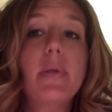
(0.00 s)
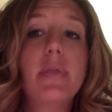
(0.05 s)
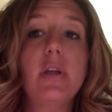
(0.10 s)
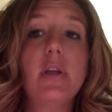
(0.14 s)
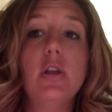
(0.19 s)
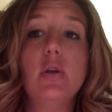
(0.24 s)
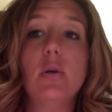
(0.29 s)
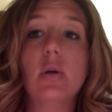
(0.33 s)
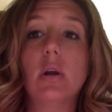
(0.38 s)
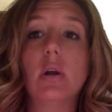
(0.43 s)

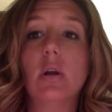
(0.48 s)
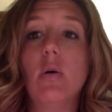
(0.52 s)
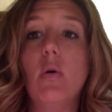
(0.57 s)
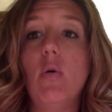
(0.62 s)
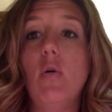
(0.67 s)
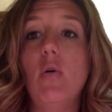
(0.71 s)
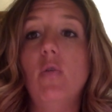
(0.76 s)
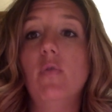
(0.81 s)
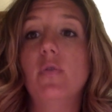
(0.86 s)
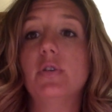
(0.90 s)
then you're going to go
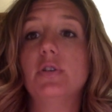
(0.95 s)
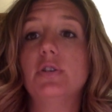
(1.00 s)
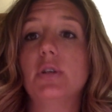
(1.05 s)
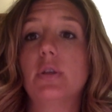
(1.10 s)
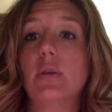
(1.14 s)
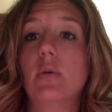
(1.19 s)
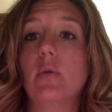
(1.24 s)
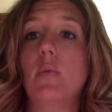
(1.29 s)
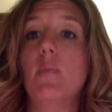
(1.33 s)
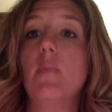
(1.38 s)
over to
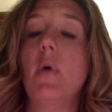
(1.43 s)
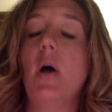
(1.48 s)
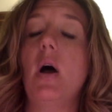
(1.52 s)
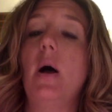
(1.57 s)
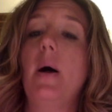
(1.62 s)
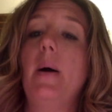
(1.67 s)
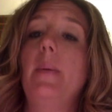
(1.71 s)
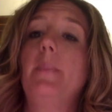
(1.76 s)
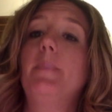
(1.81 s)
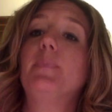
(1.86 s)

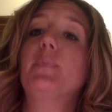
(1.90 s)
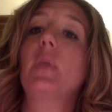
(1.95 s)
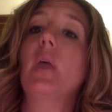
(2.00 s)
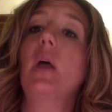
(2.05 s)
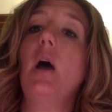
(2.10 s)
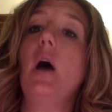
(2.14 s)
the